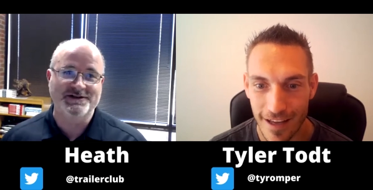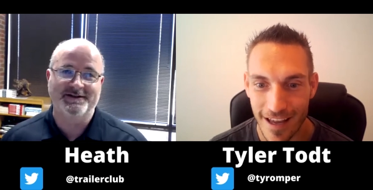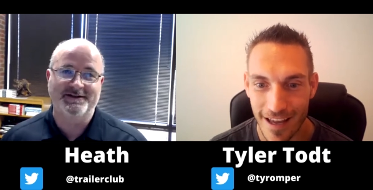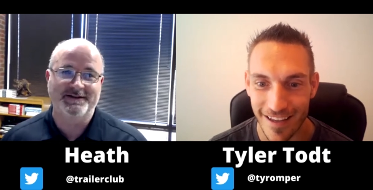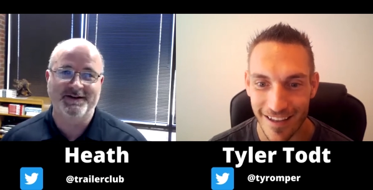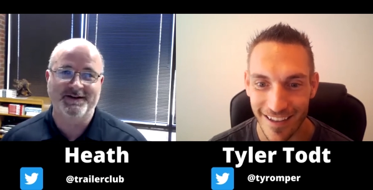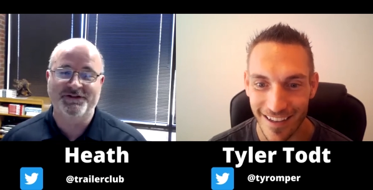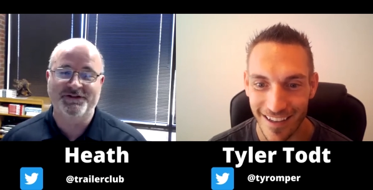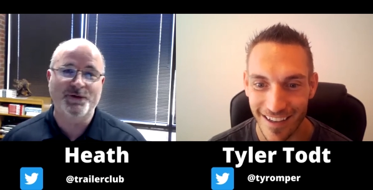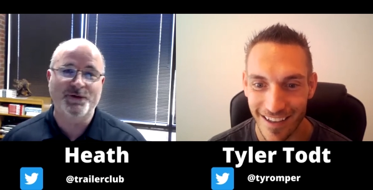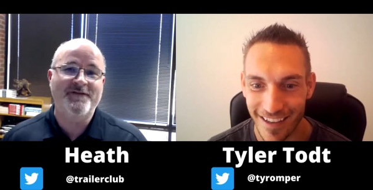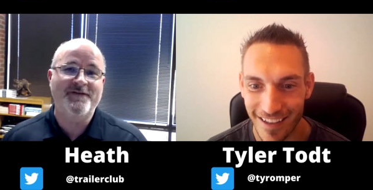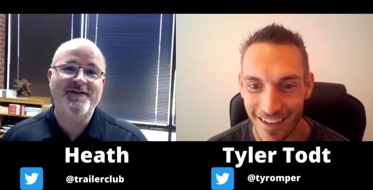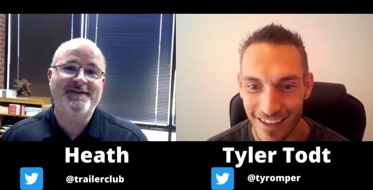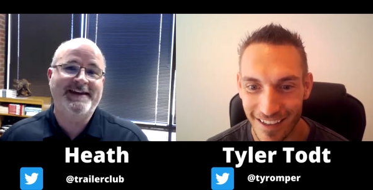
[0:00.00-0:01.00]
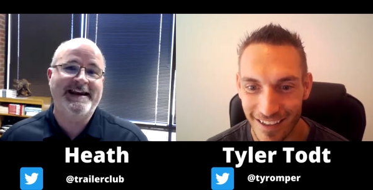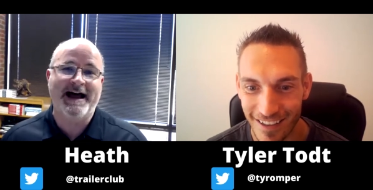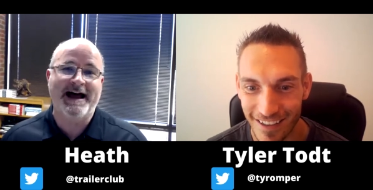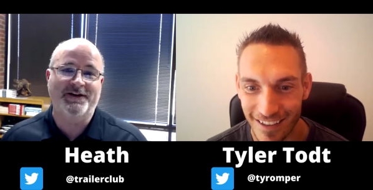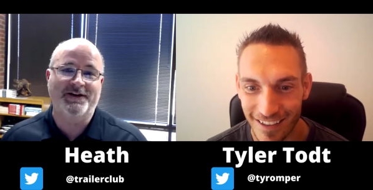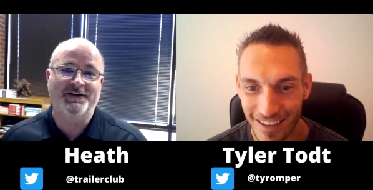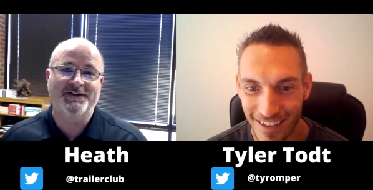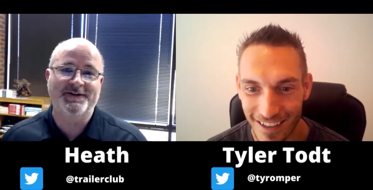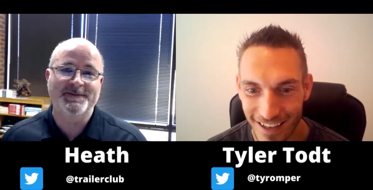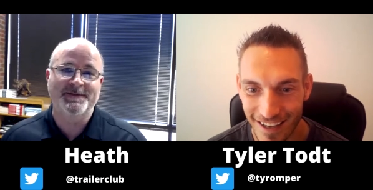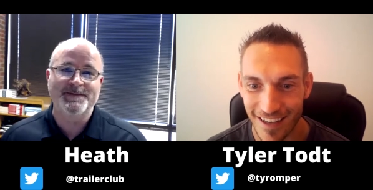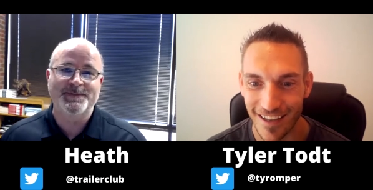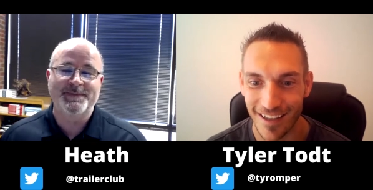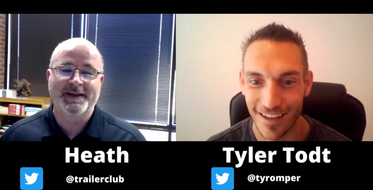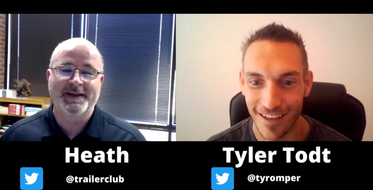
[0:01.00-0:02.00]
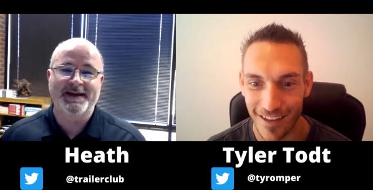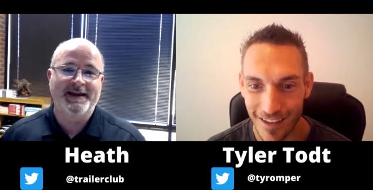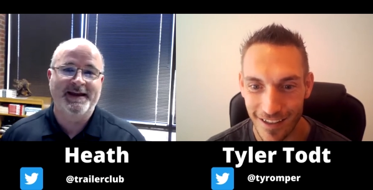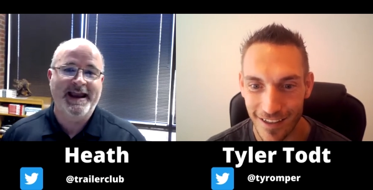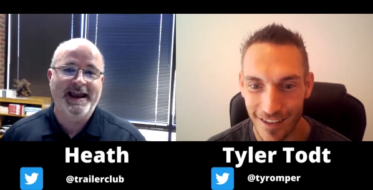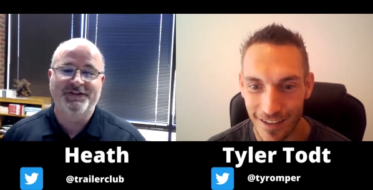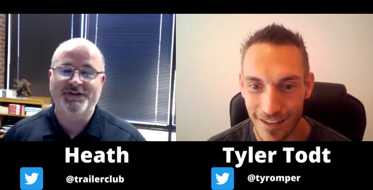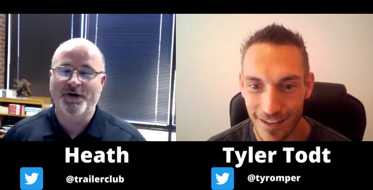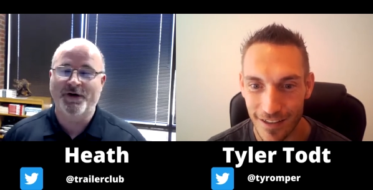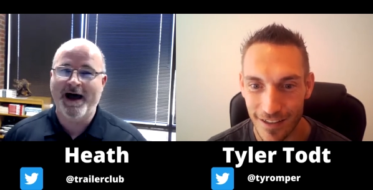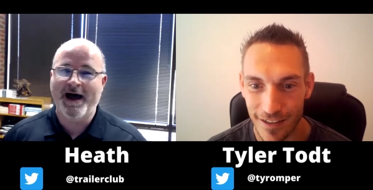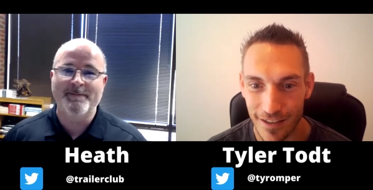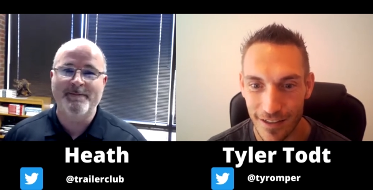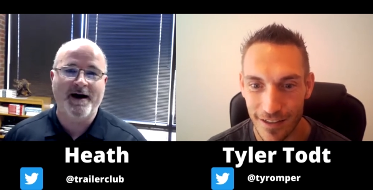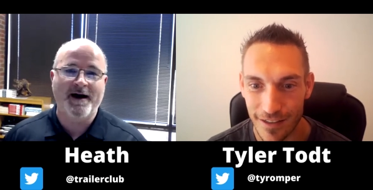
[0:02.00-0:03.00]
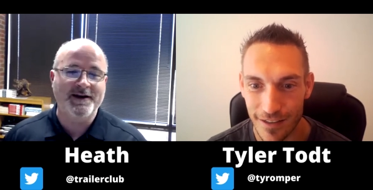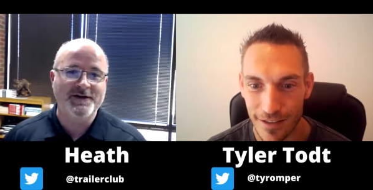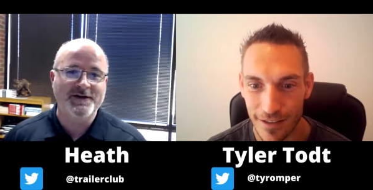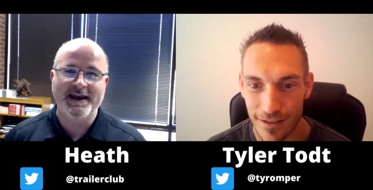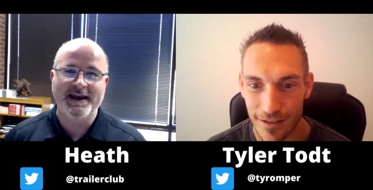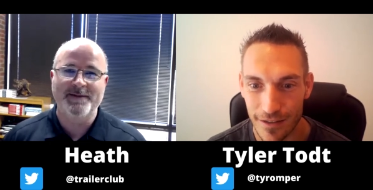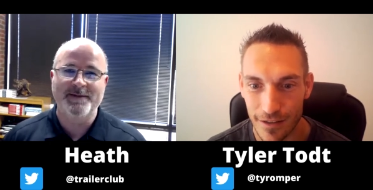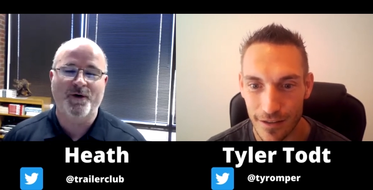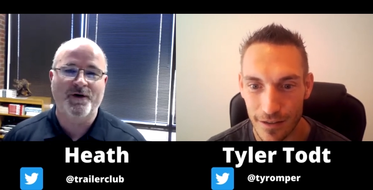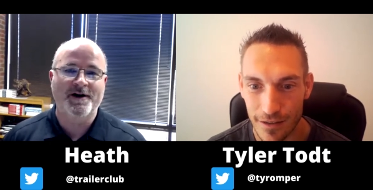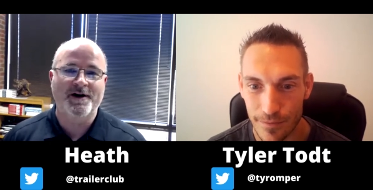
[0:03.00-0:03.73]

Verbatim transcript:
Speaker 1: It was $250. And so I bought a new keyboard.